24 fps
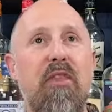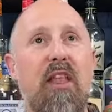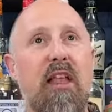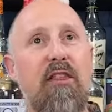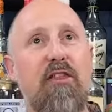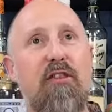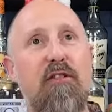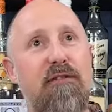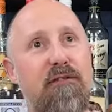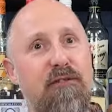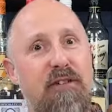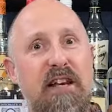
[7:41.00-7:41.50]

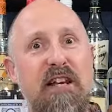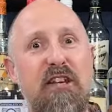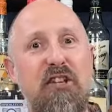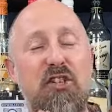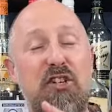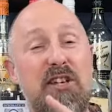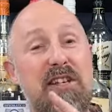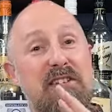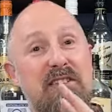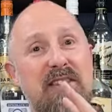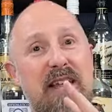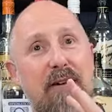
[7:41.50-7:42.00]
The
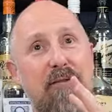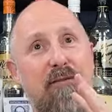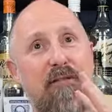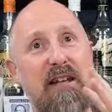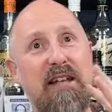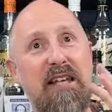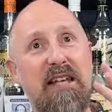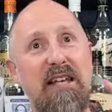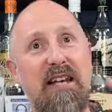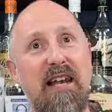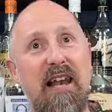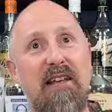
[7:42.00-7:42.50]
finish is
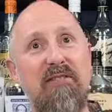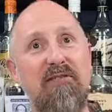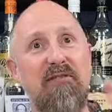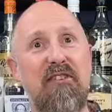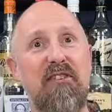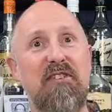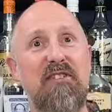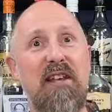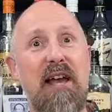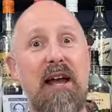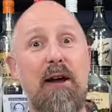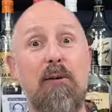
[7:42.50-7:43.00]
definitely
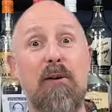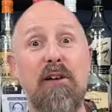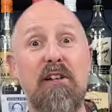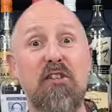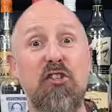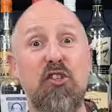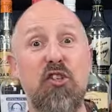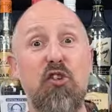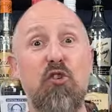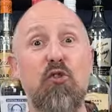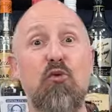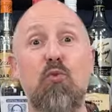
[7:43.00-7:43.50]
lengthens out
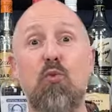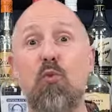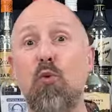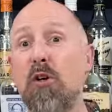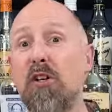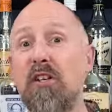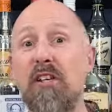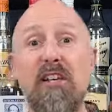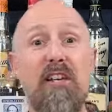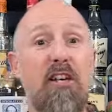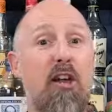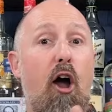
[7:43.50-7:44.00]
into
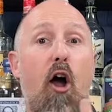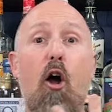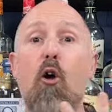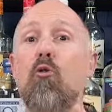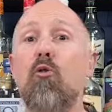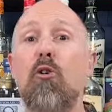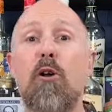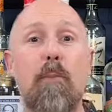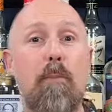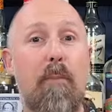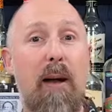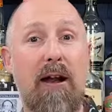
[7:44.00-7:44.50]
woody
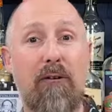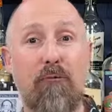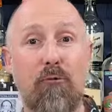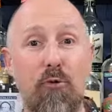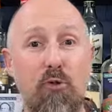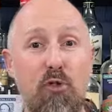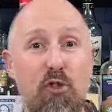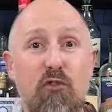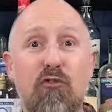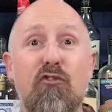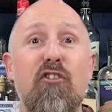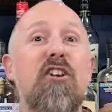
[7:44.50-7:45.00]
oak
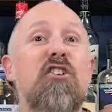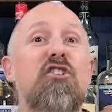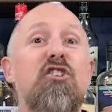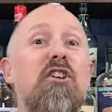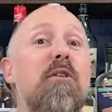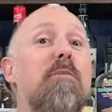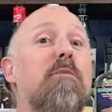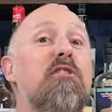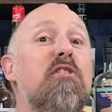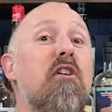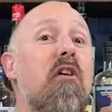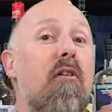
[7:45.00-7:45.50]
barrels, French
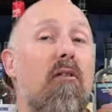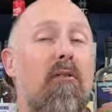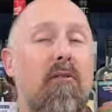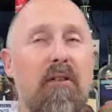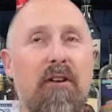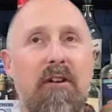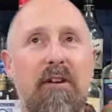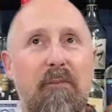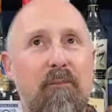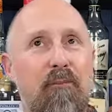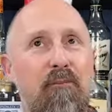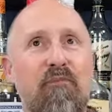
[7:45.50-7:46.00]
Limousin
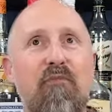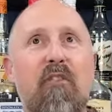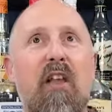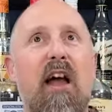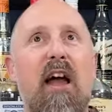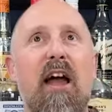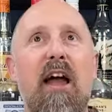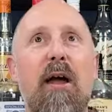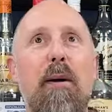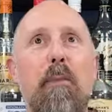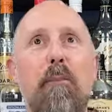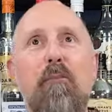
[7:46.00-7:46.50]

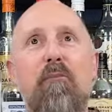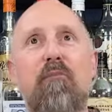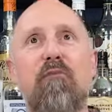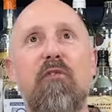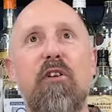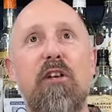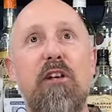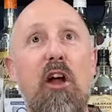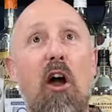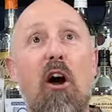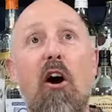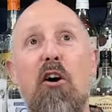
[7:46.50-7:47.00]

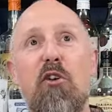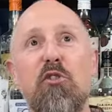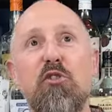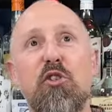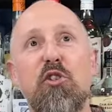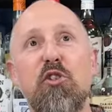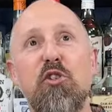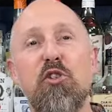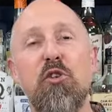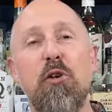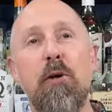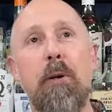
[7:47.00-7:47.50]

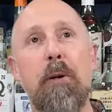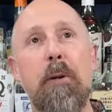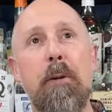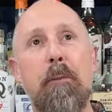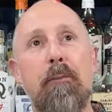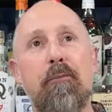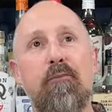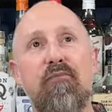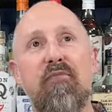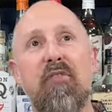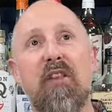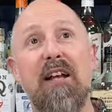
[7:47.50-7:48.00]
casks.
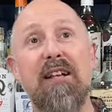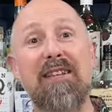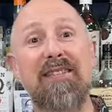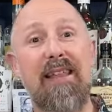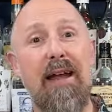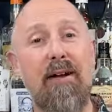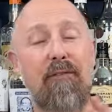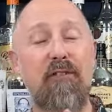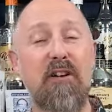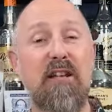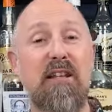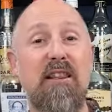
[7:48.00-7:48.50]
It
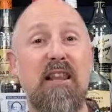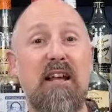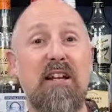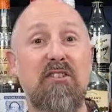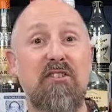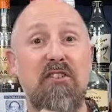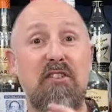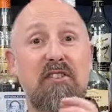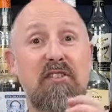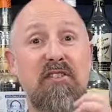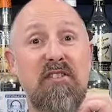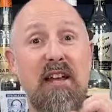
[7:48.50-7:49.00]
definitely
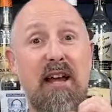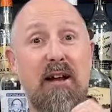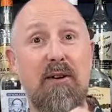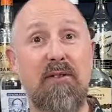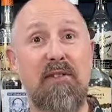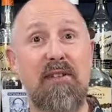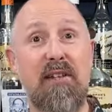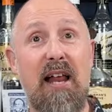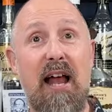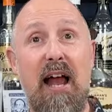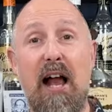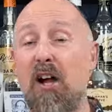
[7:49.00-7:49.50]
lengthens out
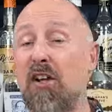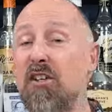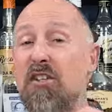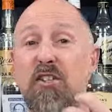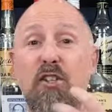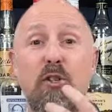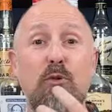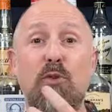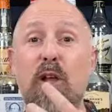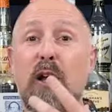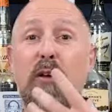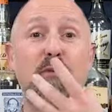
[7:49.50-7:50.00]
into that. I
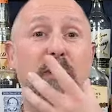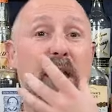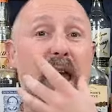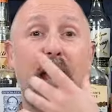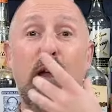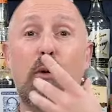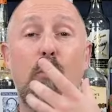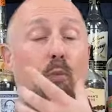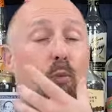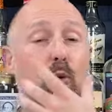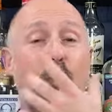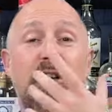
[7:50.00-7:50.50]
still don't
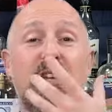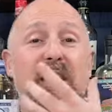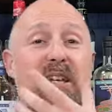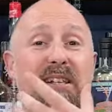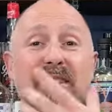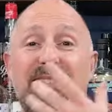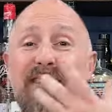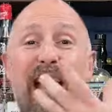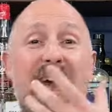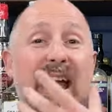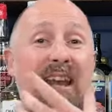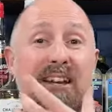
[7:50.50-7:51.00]
get woody
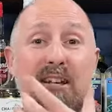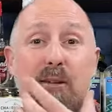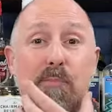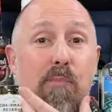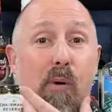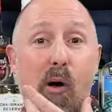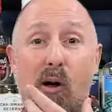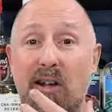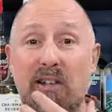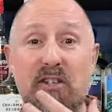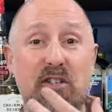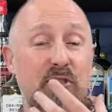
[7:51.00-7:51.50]
tannin
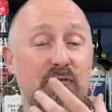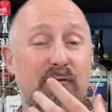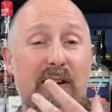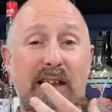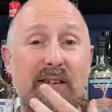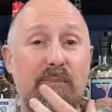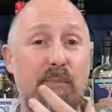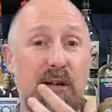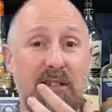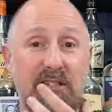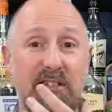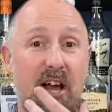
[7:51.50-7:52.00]
bites
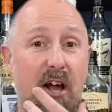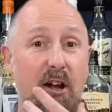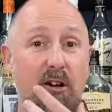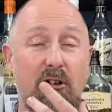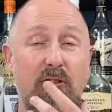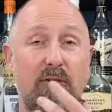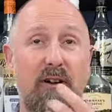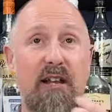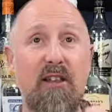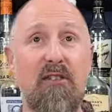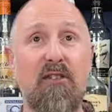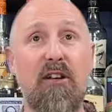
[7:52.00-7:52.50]
around my tongue
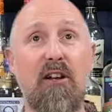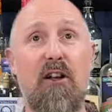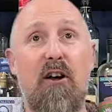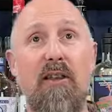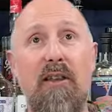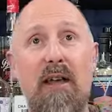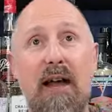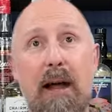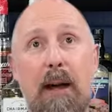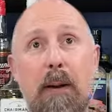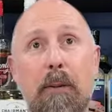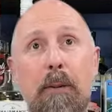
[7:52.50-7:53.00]
or anything like
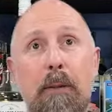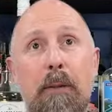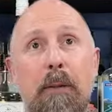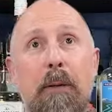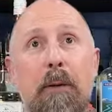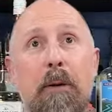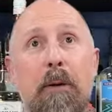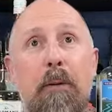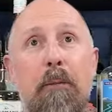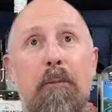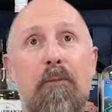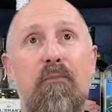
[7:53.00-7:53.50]
that.
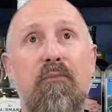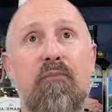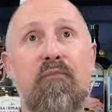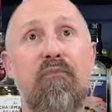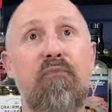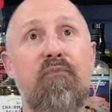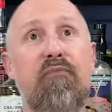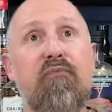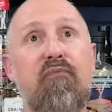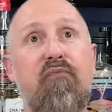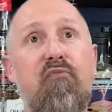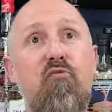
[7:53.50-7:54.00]

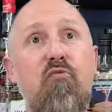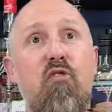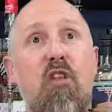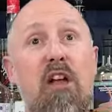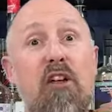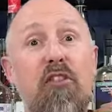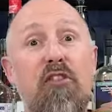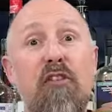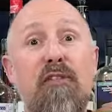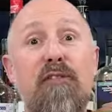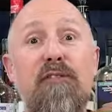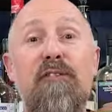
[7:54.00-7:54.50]

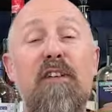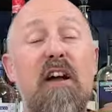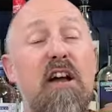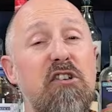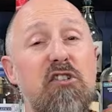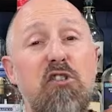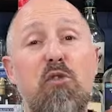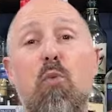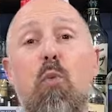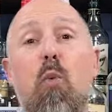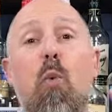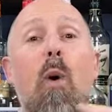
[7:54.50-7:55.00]
The
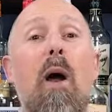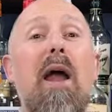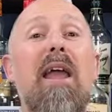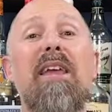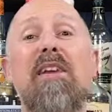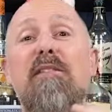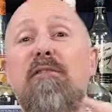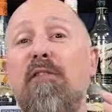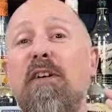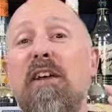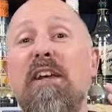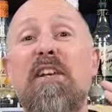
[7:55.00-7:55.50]
first
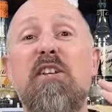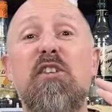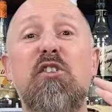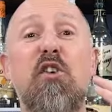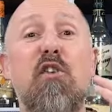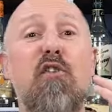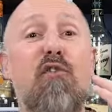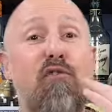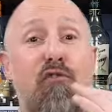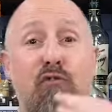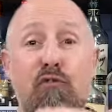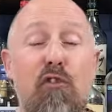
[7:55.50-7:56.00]
wave is
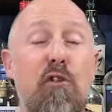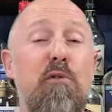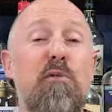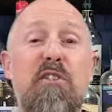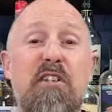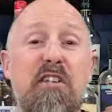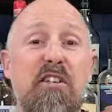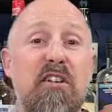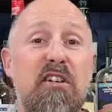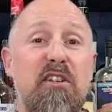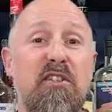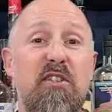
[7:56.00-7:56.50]

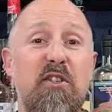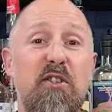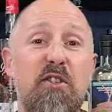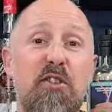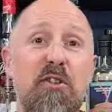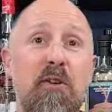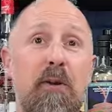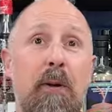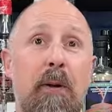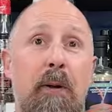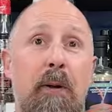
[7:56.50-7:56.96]
fruitiness.